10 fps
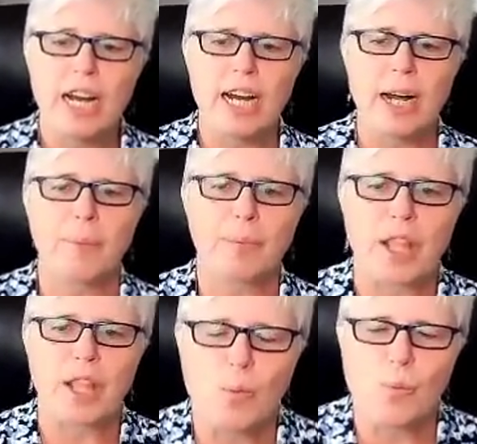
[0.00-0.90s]
We um, just
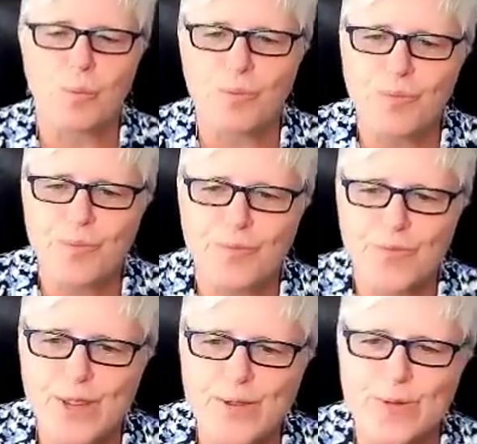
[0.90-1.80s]
go go do something
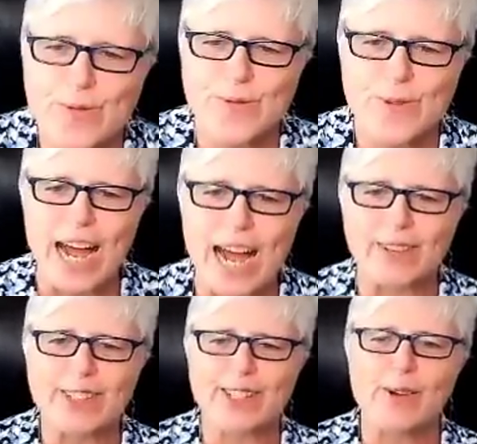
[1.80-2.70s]
else for a while. Yeah. Wow.
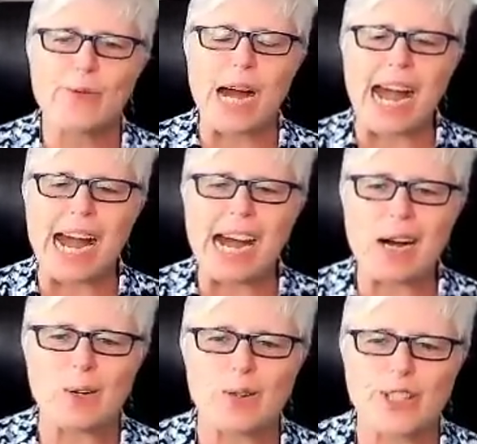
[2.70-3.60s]
So, so that wow. has
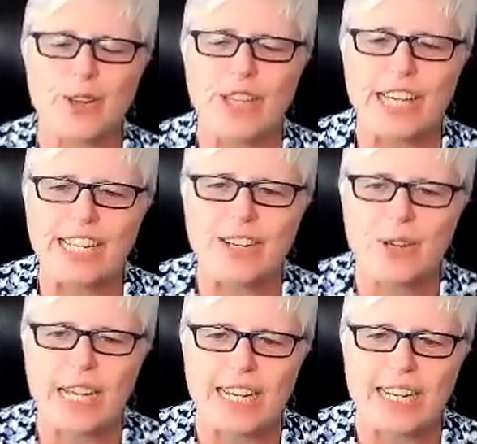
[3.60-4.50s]
certainly been. So then
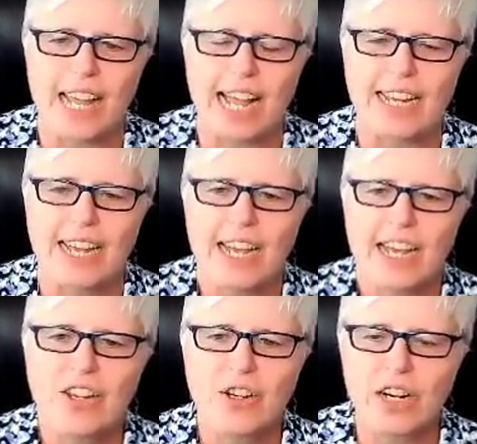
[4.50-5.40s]
you get mm-hmm. like
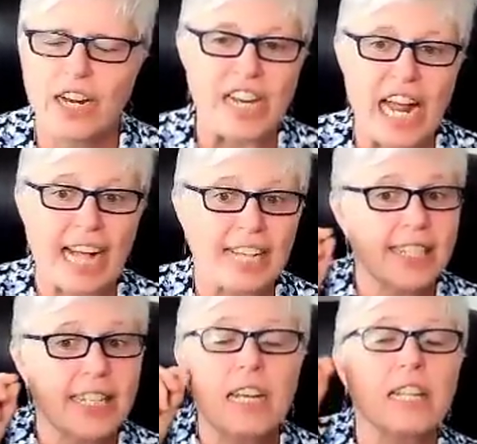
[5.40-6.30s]
you don't even
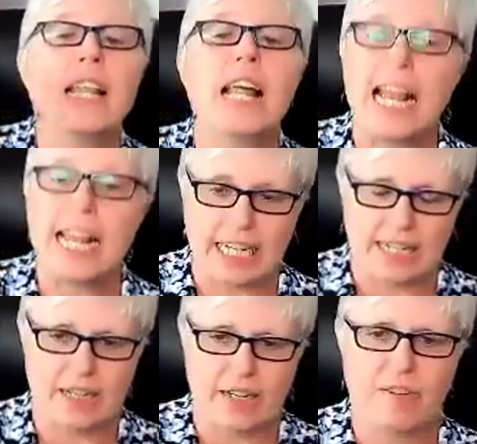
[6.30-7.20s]
ask the
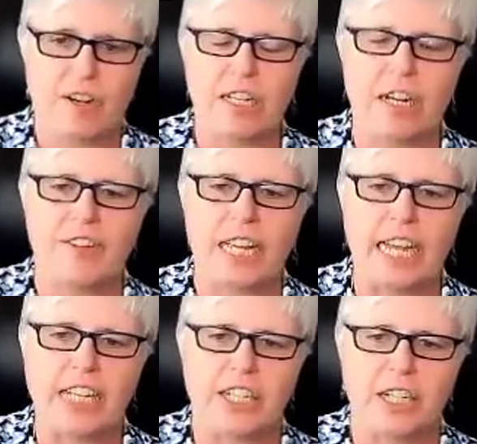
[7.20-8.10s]
client for
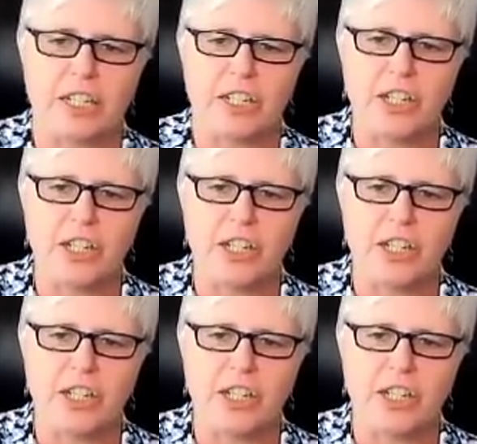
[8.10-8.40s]
clarification.